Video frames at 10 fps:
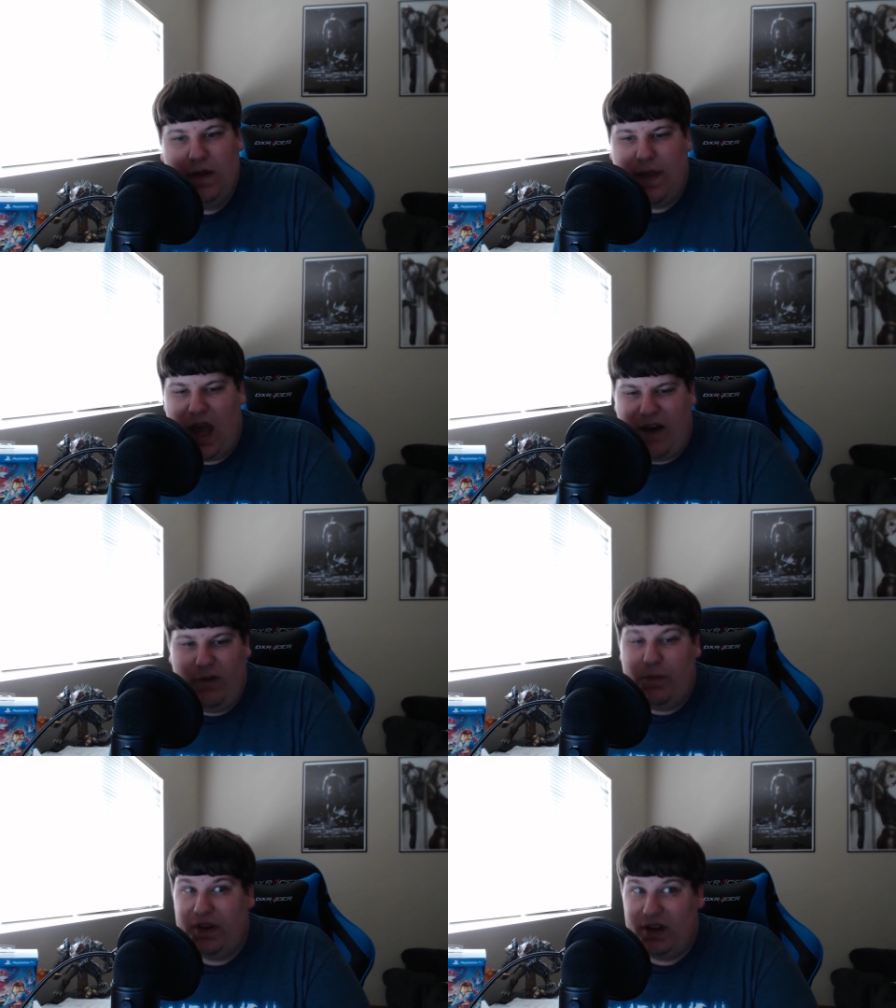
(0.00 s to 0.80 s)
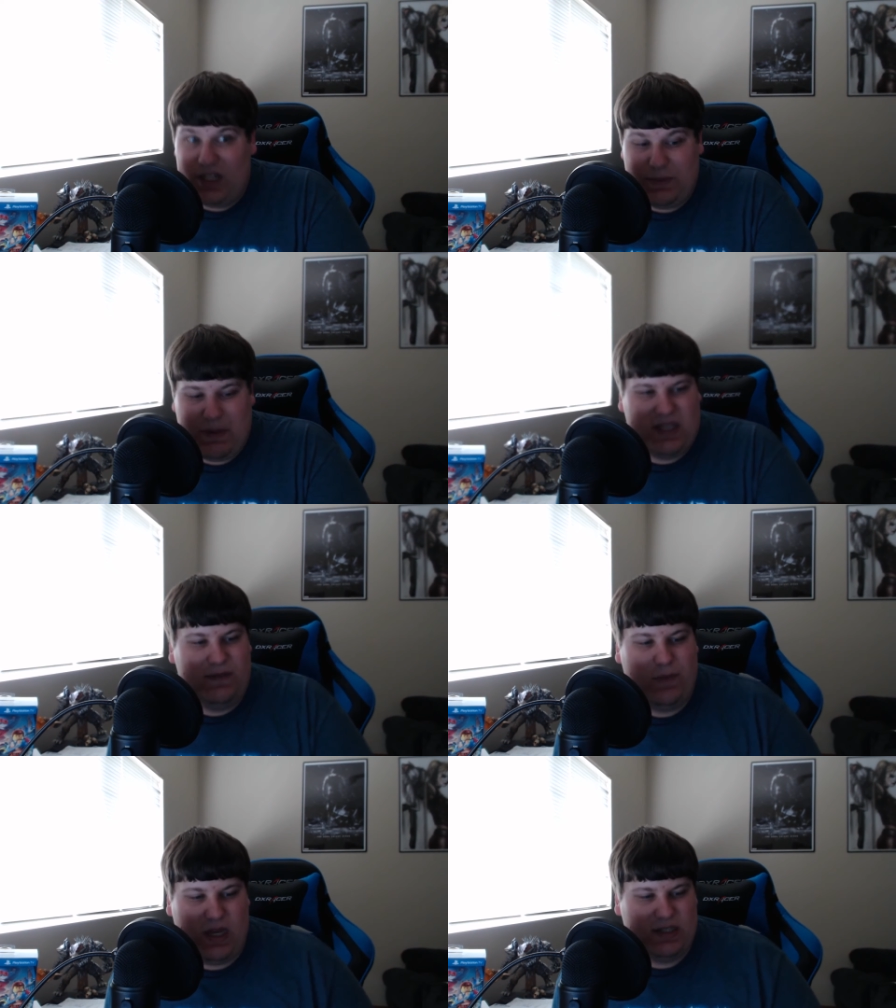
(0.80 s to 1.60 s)
They have them, but they're
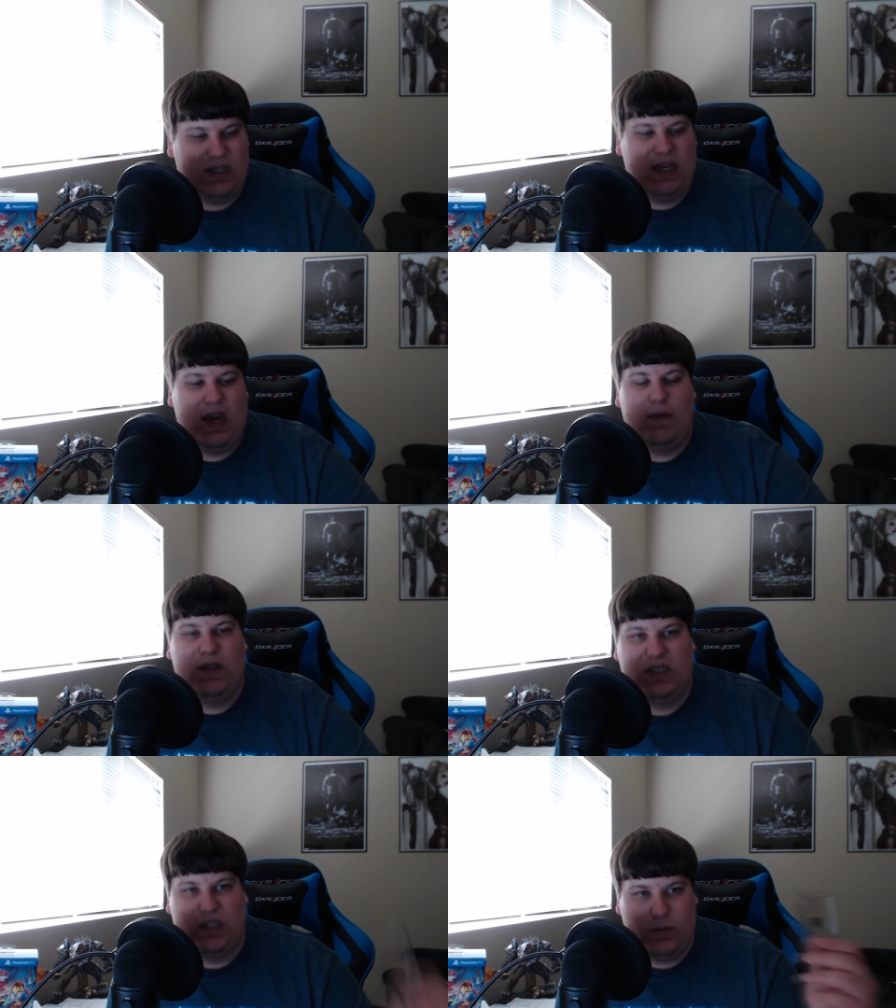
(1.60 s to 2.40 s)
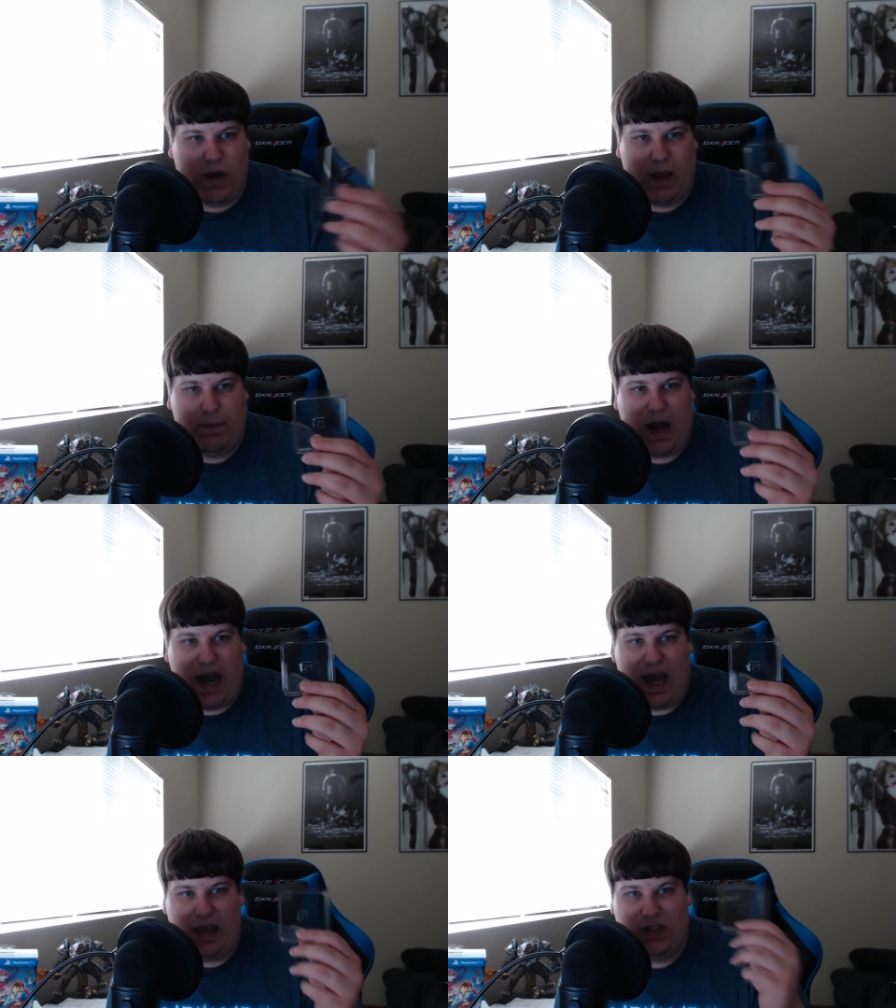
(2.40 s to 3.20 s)
expensive because, again, this is ran
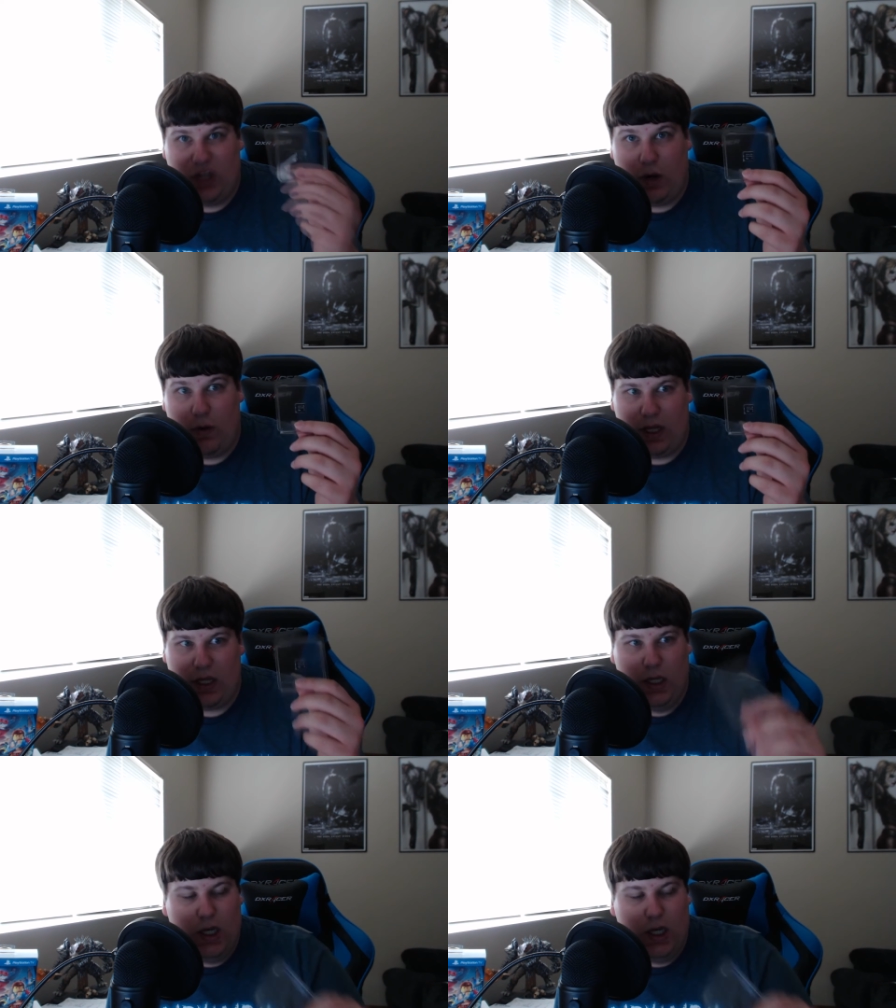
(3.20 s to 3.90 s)
by Sony.